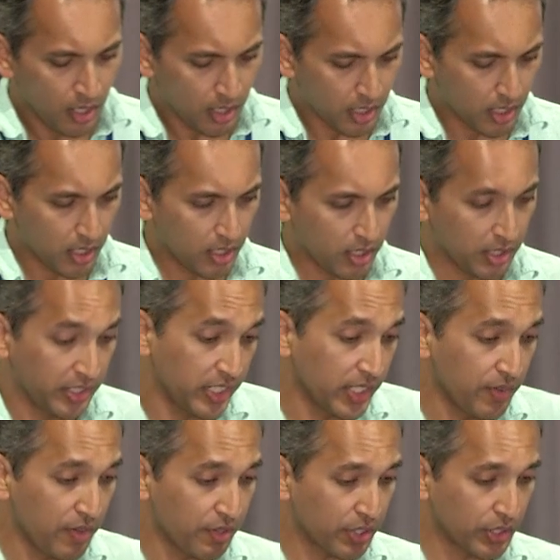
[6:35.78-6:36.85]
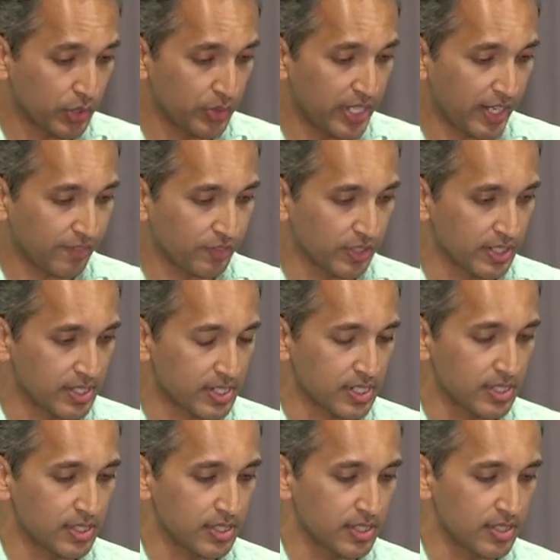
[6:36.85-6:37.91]
Another way we could do that, for
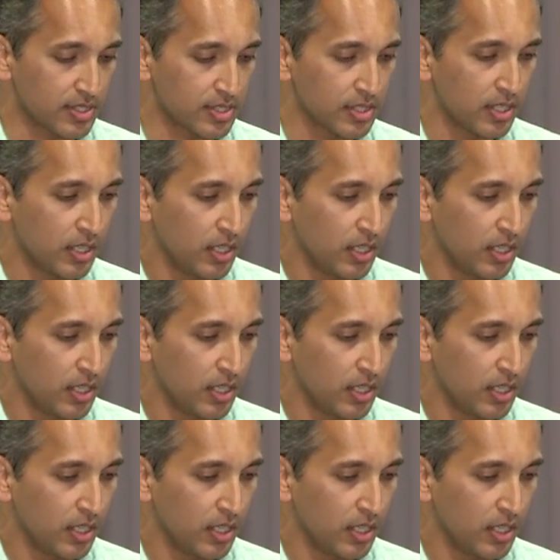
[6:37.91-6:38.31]
instance, is